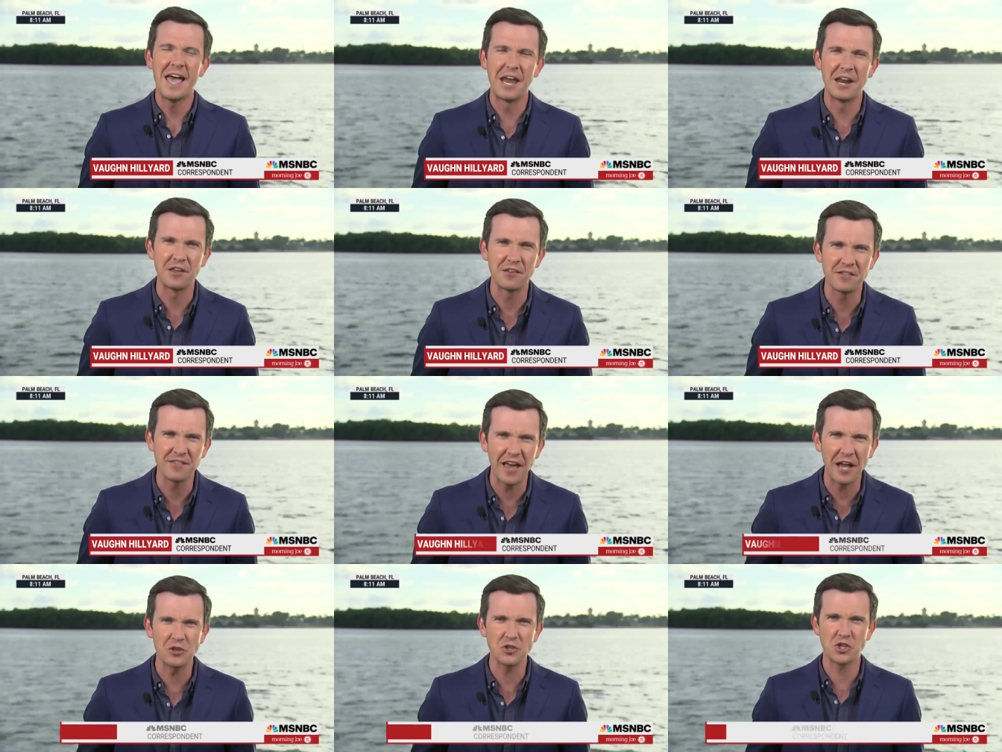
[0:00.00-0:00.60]
and
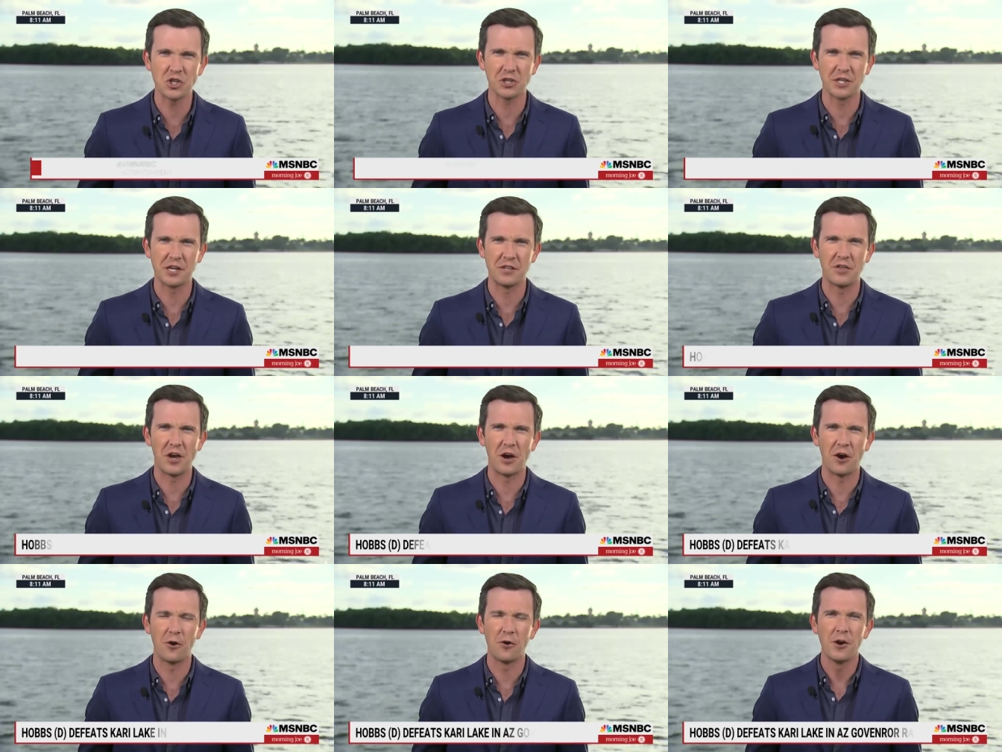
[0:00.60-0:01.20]
essentially,
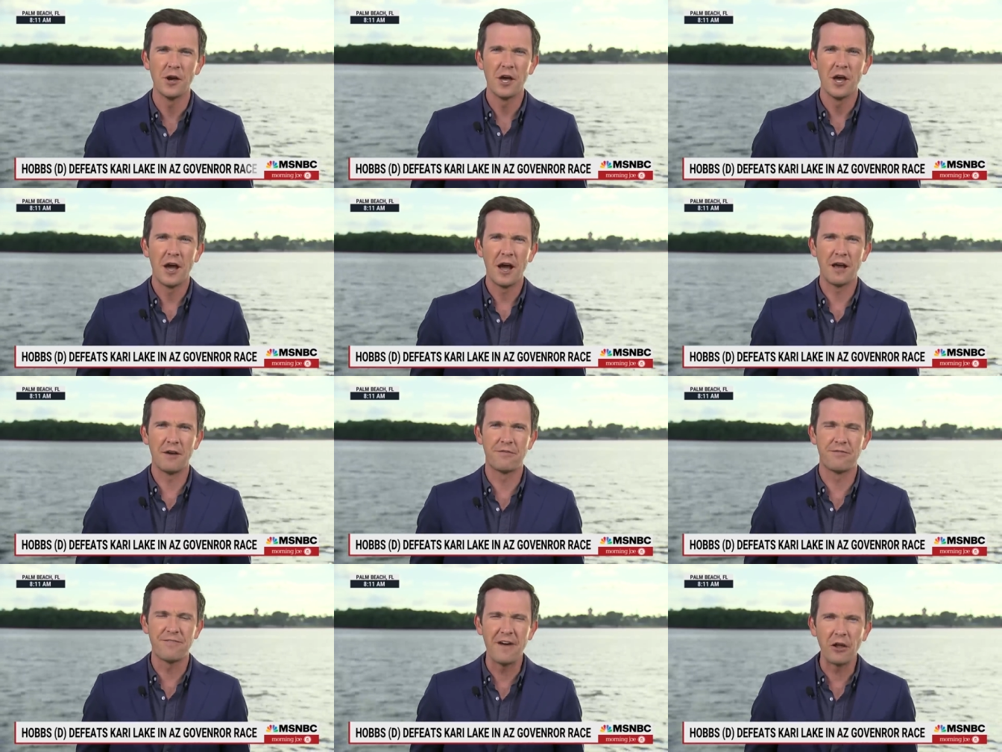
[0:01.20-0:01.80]
though,
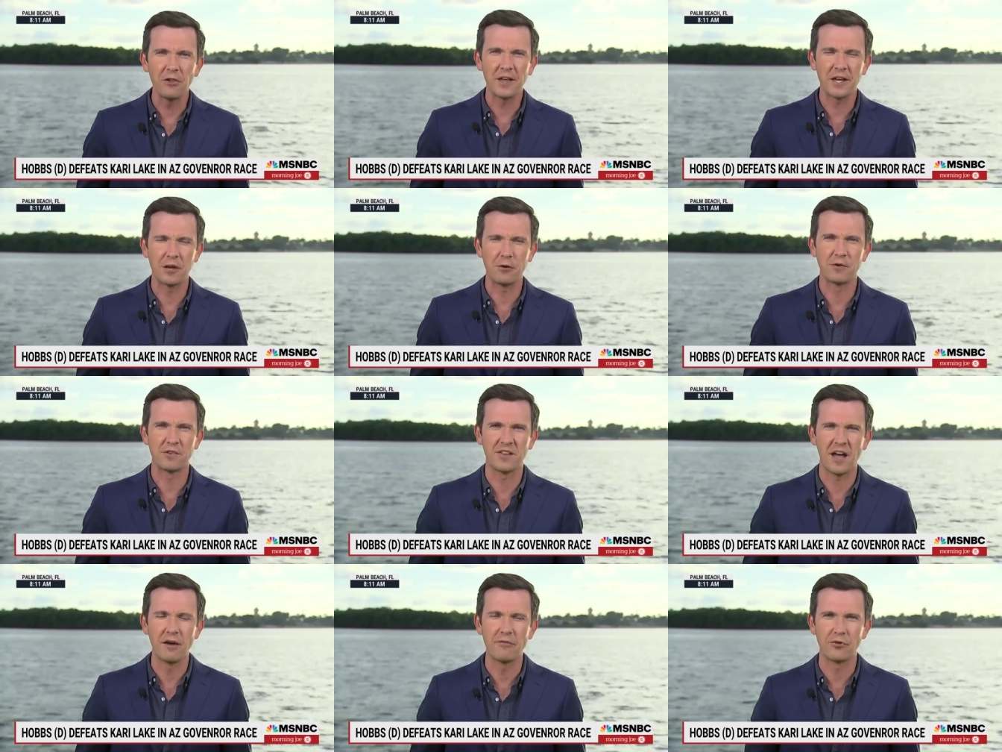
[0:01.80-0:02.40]
I felt like it
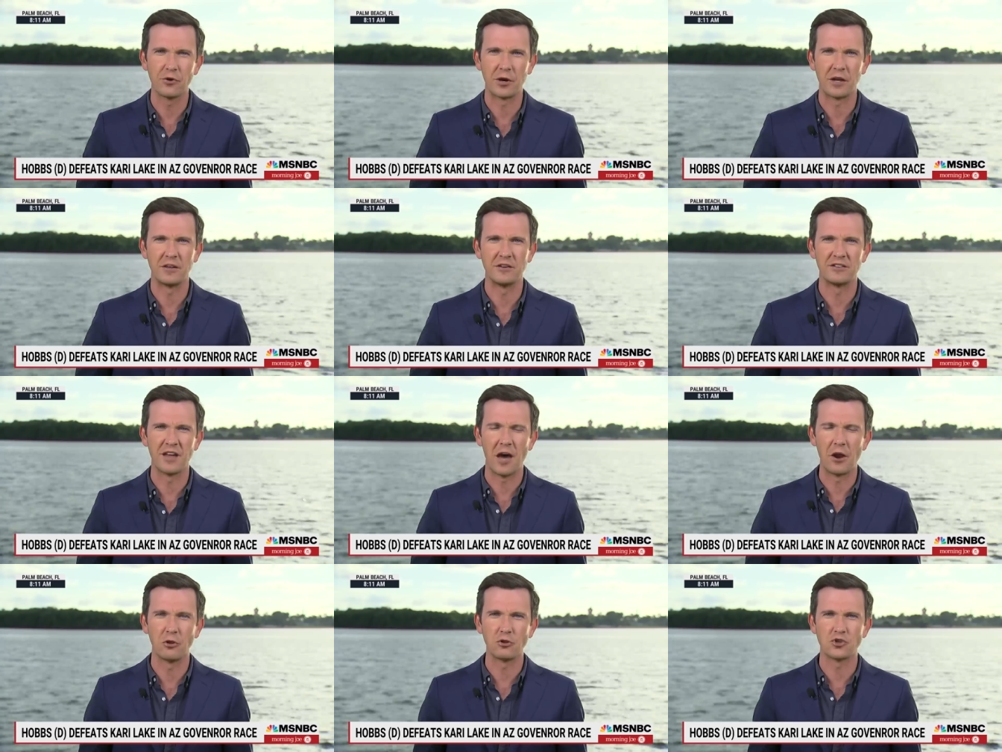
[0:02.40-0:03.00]
was
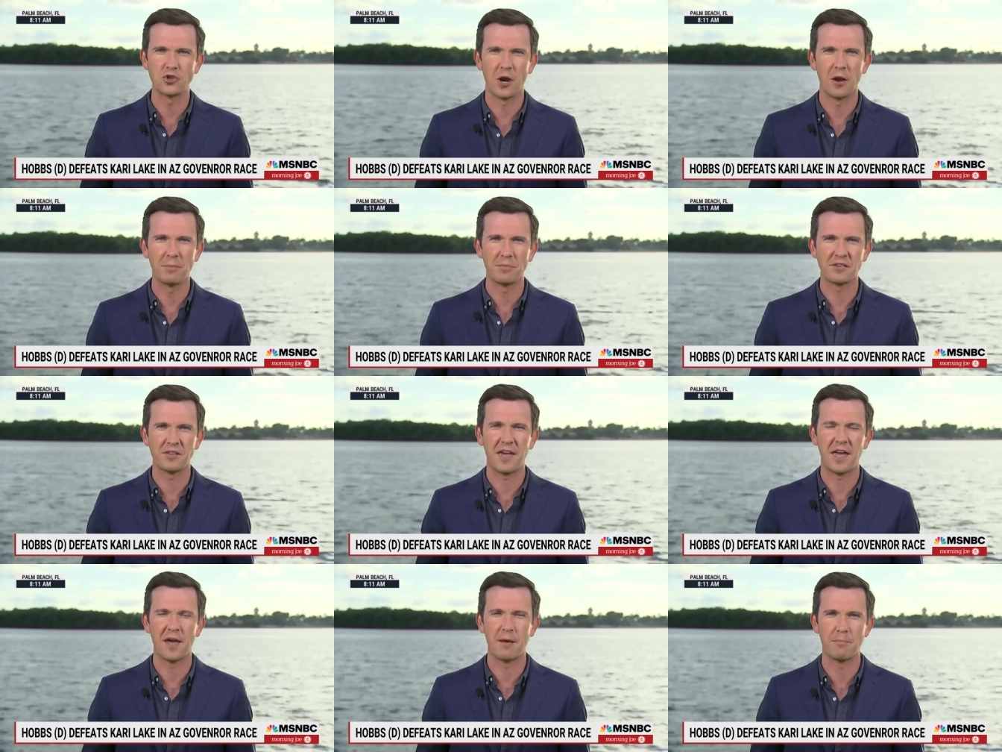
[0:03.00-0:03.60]
covering Donald
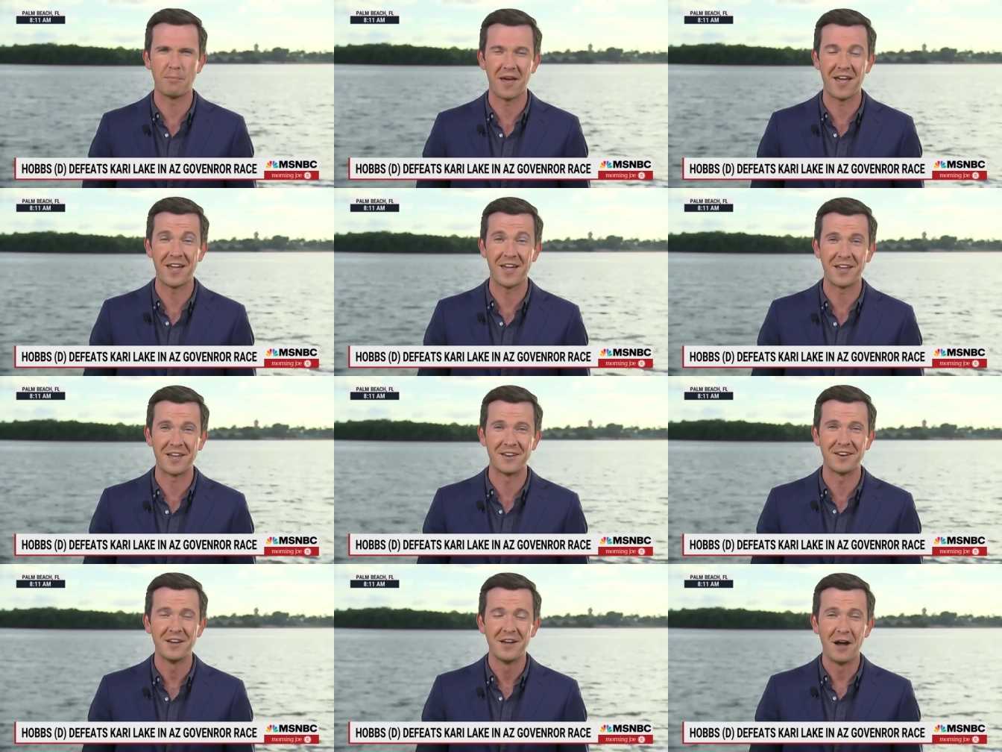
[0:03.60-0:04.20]
Trump's
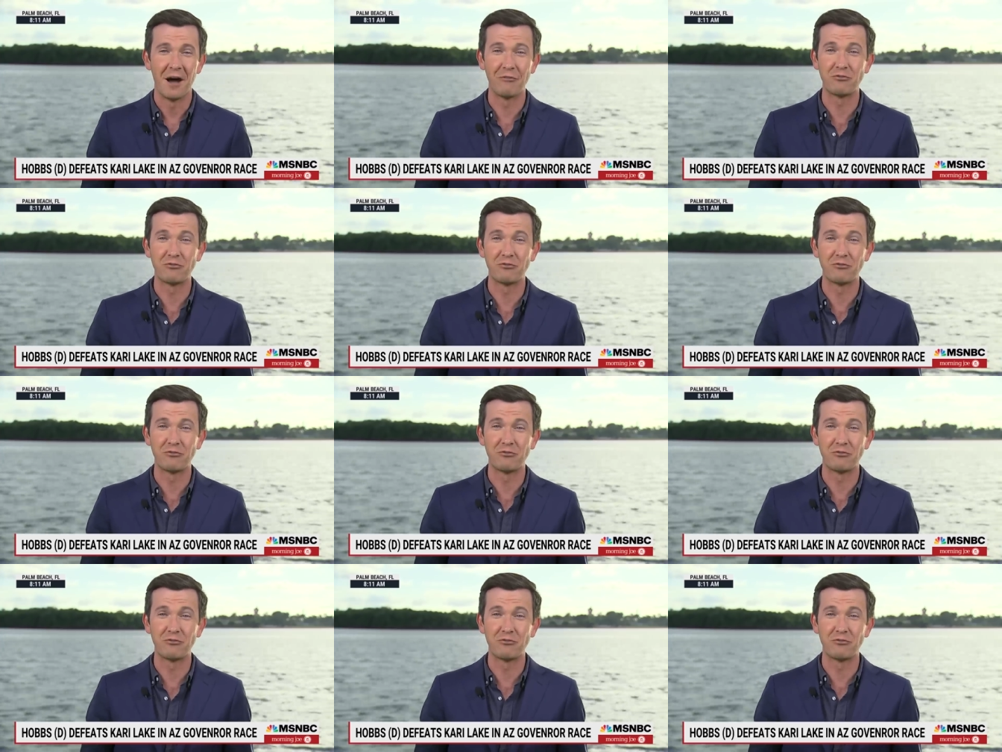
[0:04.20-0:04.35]
campaign